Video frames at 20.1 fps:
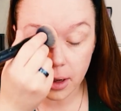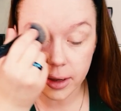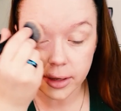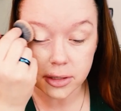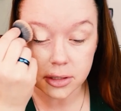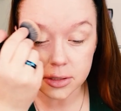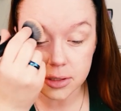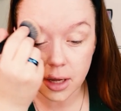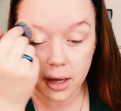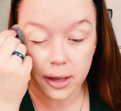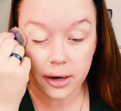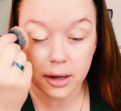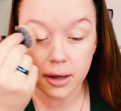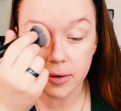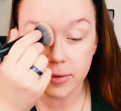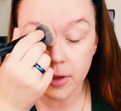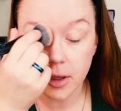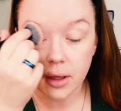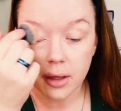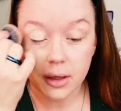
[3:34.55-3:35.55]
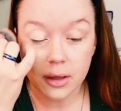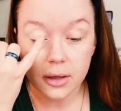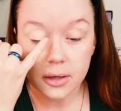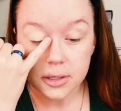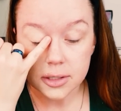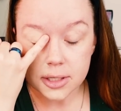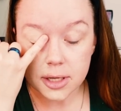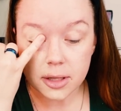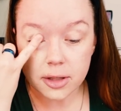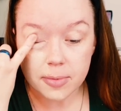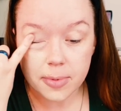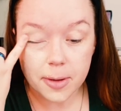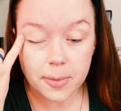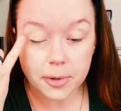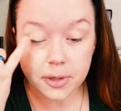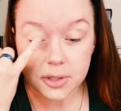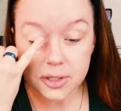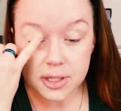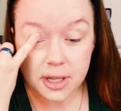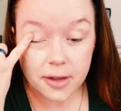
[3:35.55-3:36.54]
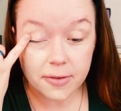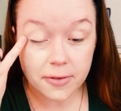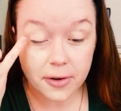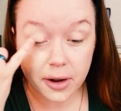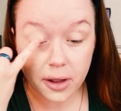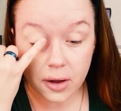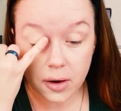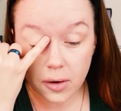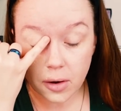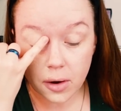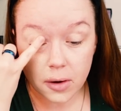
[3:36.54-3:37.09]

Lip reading: I just kind of see other people do stuff and I go,